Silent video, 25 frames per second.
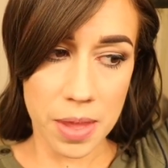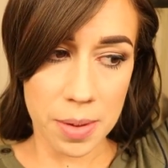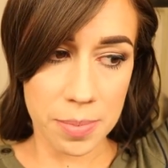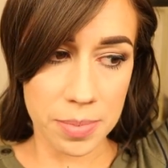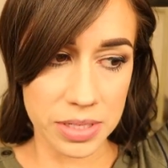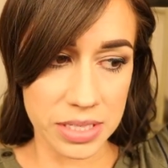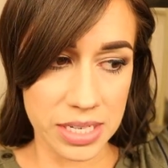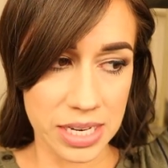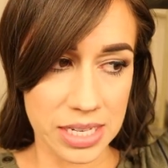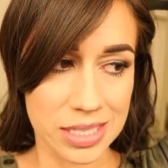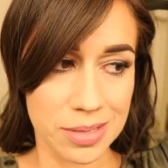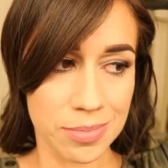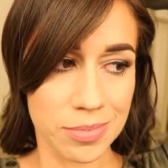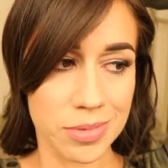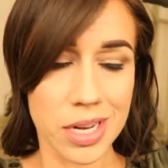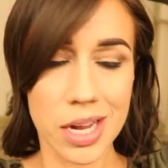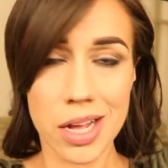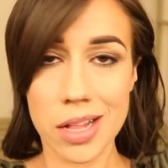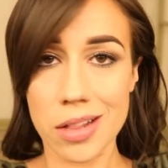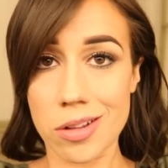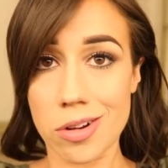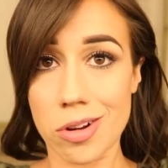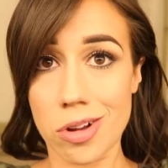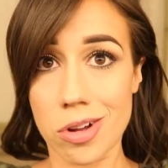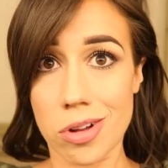I'm gonna take some
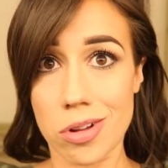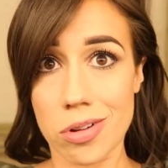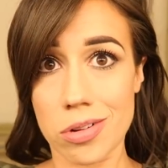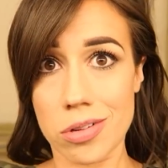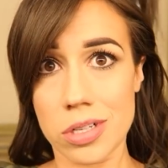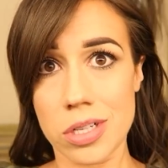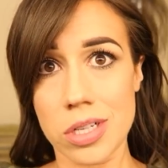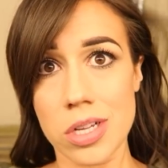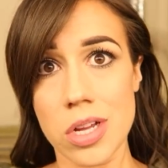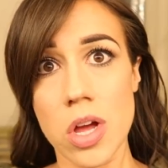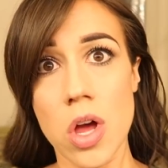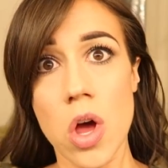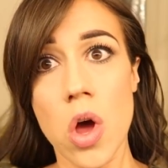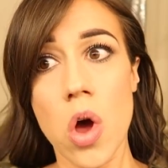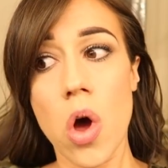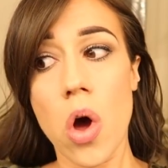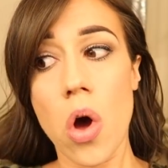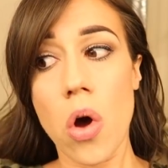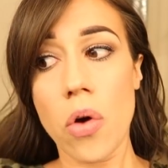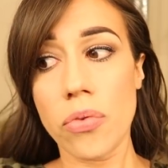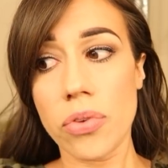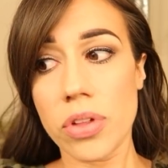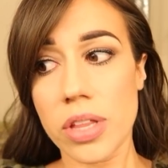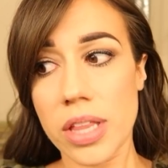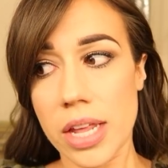Tylenol.
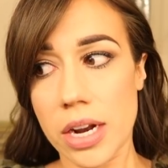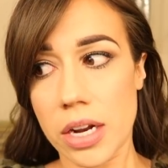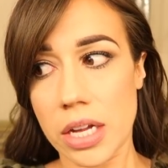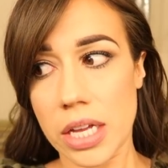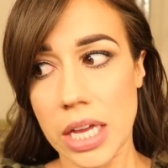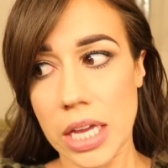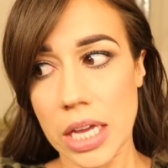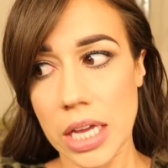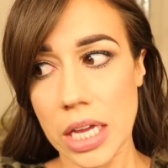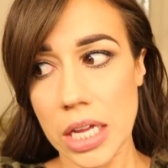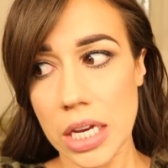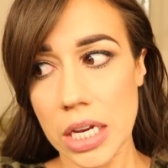Hopefully that'll kick